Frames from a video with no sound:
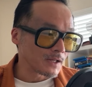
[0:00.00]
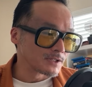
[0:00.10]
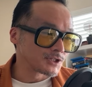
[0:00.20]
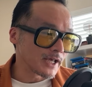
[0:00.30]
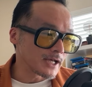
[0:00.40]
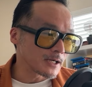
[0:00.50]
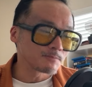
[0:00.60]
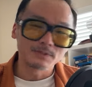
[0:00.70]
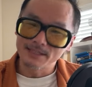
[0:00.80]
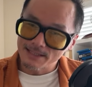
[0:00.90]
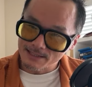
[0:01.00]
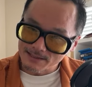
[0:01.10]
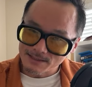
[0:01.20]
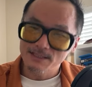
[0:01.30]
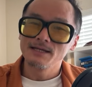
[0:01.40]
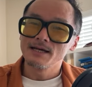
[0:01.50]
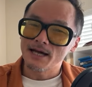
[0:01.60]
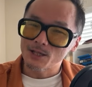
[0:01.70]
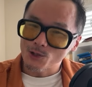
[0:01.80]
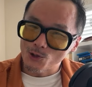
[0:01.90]
Jacob Dickens,
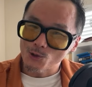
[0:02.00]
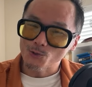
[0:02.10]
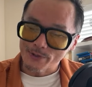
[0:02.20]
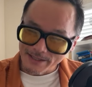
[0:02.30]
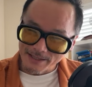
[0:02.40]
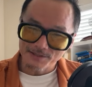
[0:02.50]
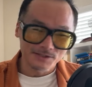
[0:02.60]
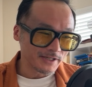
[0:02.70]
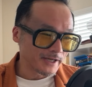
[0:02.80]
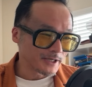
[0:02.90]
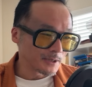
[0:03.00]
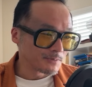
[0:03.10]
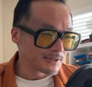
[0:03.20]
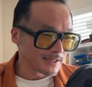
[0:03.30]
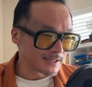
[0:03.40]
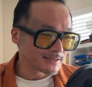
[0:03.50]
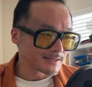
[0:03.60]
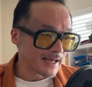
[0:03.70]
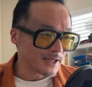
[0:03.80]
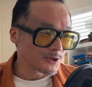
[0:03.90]
hello, greetings, Jacob Dickens,
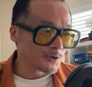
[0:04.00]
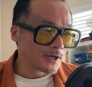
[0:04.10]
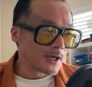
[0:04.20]
thank you.